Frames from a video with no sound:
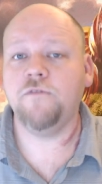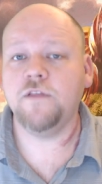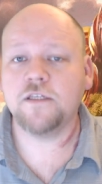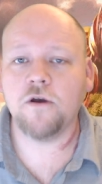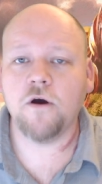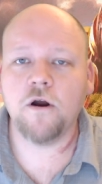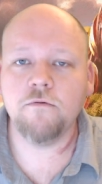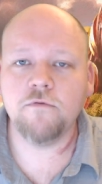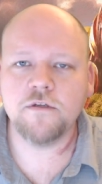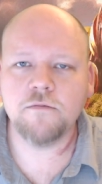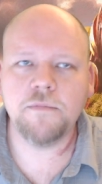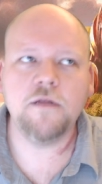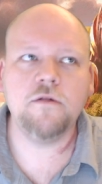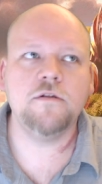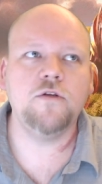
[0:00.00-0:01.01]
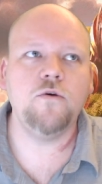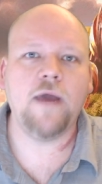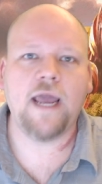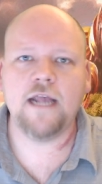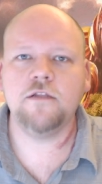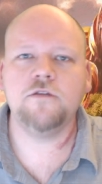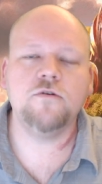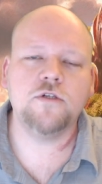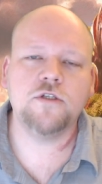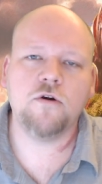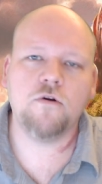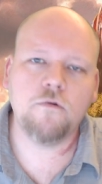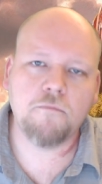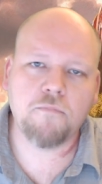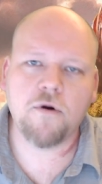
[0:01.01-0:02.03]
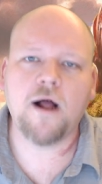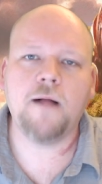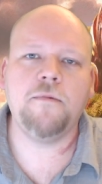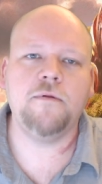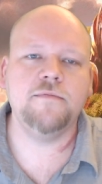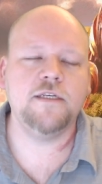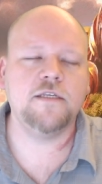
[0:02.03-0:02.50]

This card was built to answer certain problems.